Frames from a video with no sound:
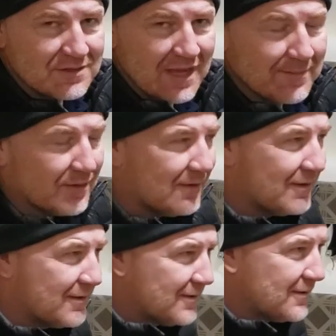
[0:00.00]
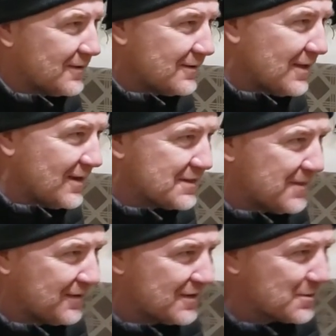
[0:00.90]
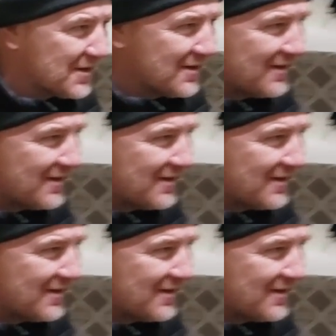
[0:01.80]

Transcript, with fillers: Samuel, tell us about this one.